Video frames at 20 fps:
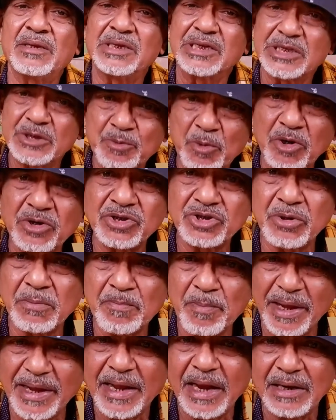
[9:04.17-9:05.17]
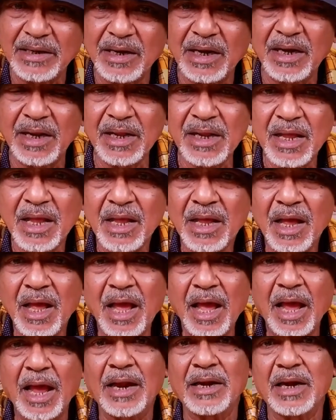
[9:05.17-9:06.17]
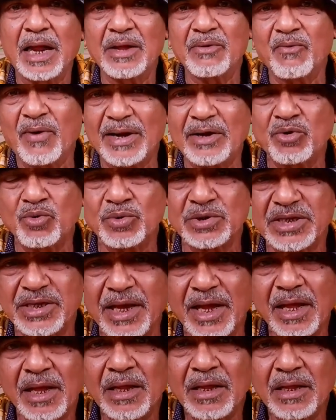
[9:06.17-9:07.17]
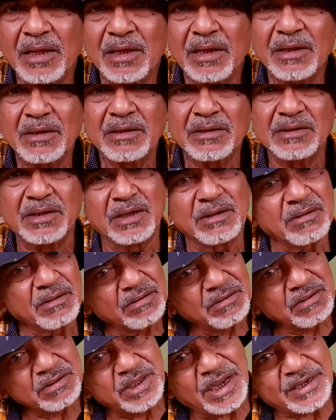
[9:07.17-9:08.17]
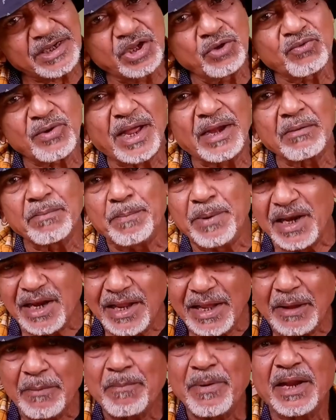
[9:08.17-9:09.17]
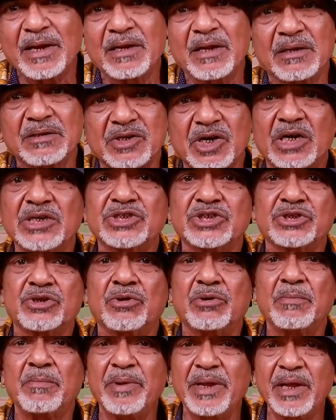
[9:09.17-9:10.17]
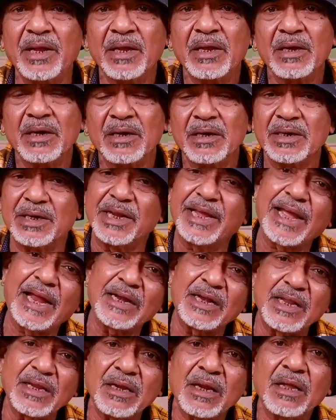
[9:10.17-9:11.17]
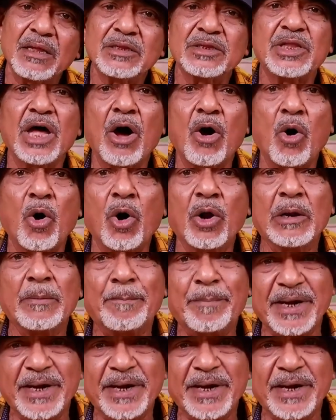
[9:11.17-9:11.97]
has response of my handling, and I want to say that you can believe and trust on me regarding the all